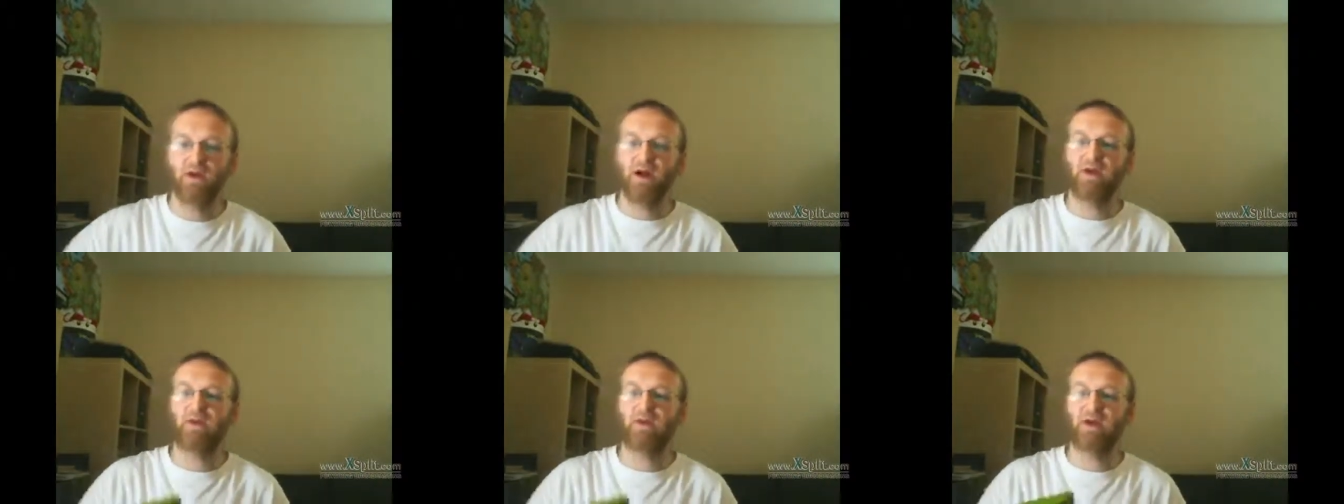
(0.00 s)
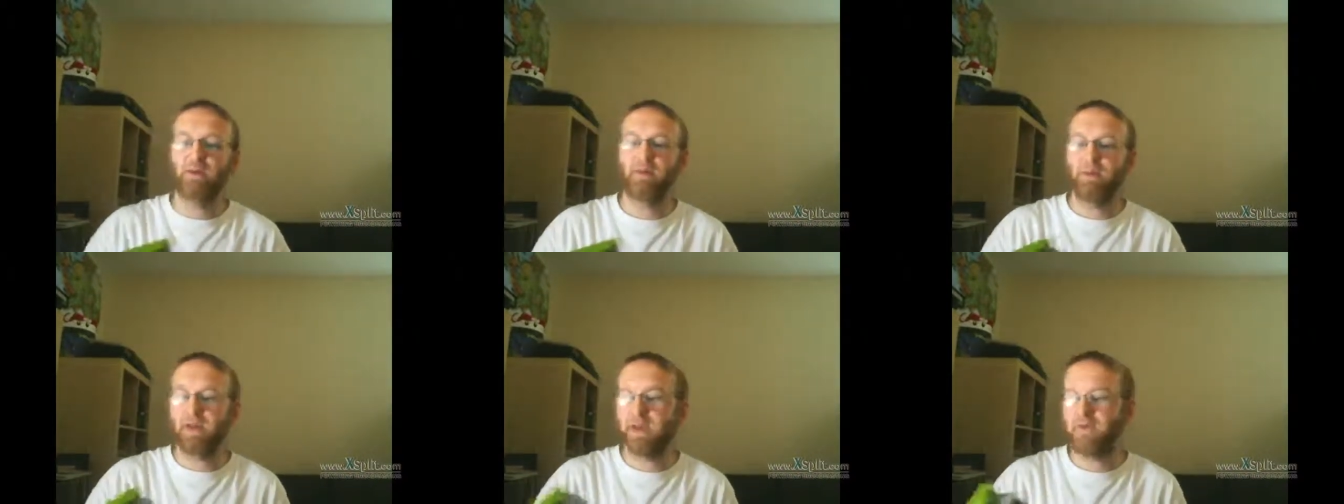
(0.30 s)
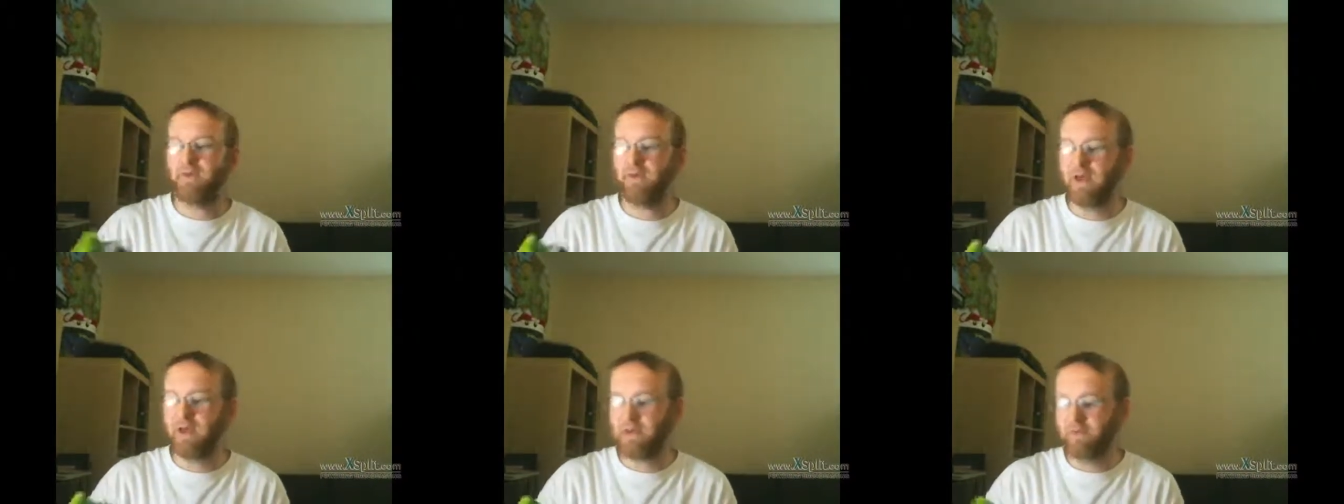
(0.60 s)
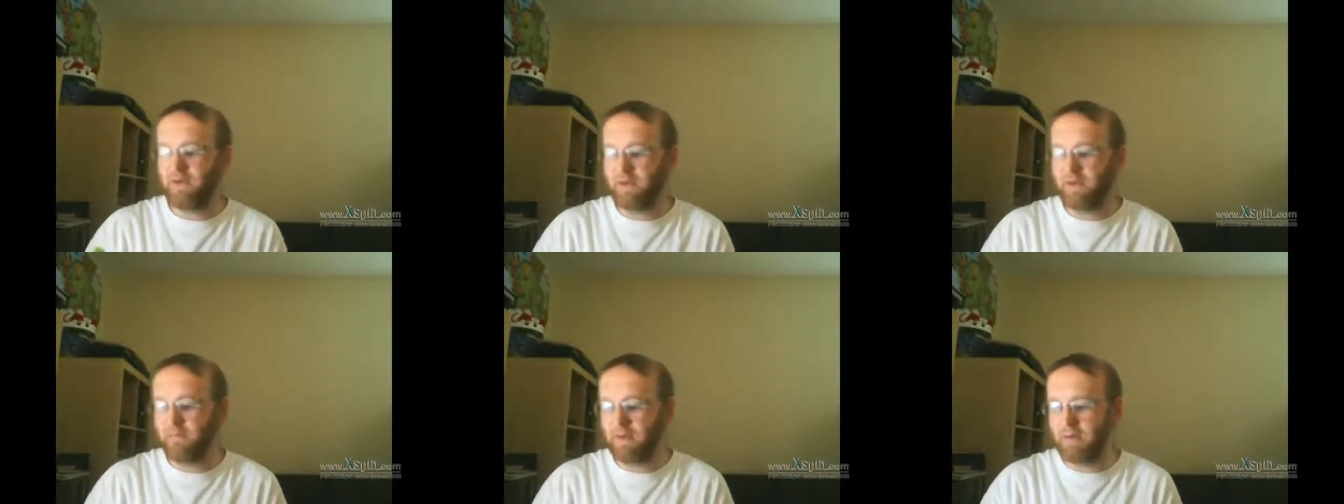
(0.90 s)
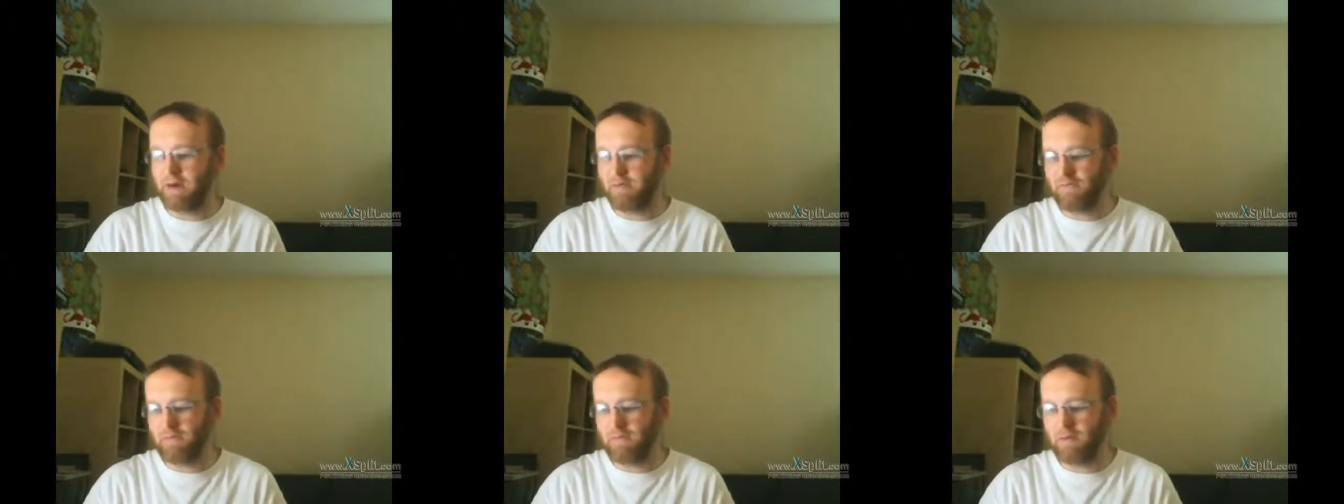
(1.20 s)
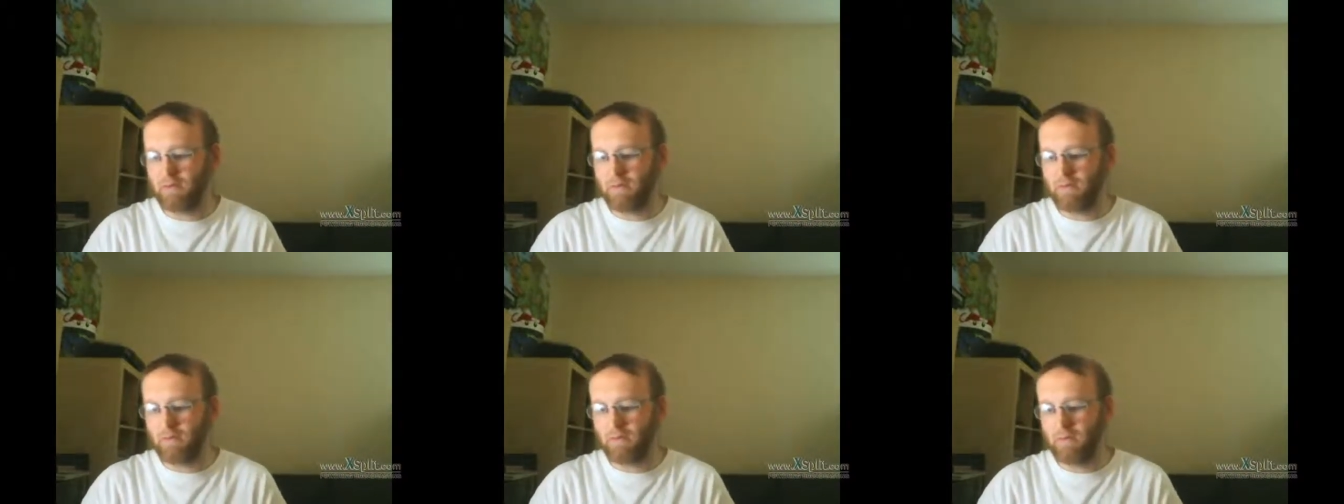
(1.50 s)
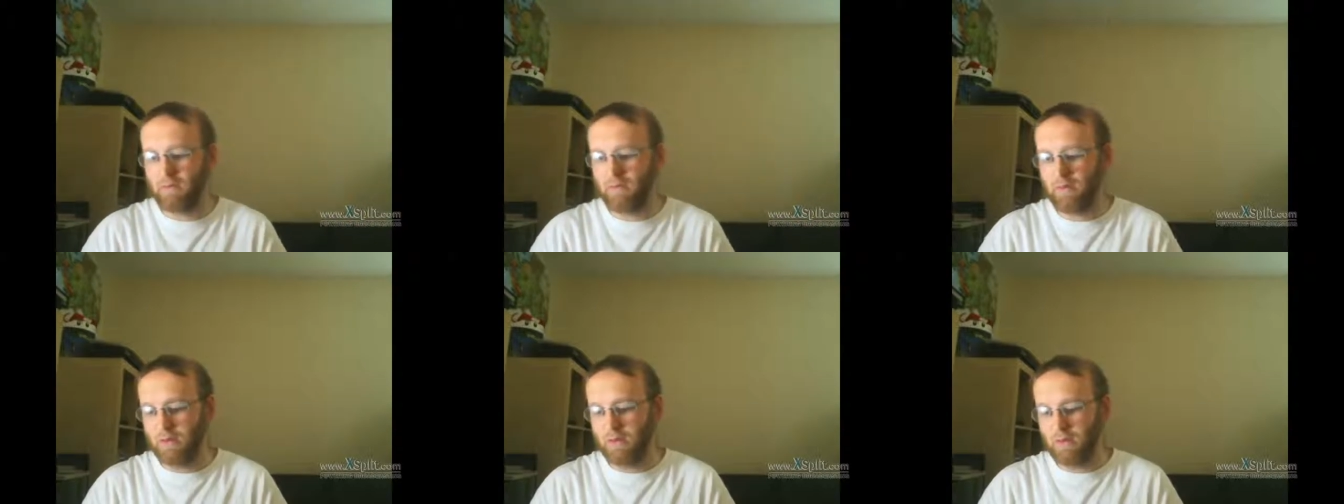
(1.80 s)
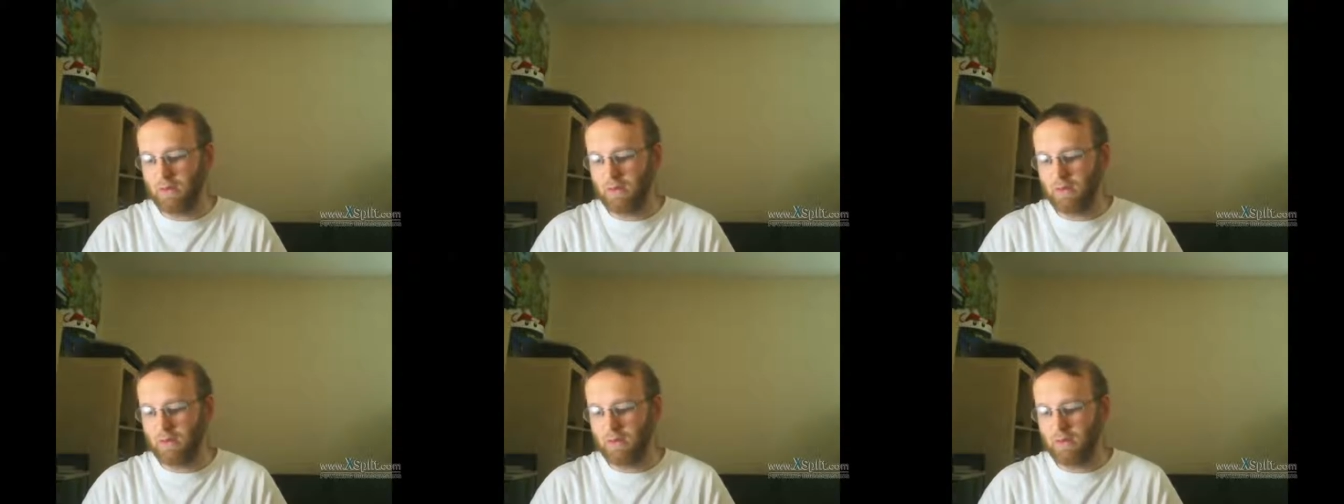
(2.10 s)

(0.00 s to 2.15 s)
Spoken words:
I think I paid like $10 total,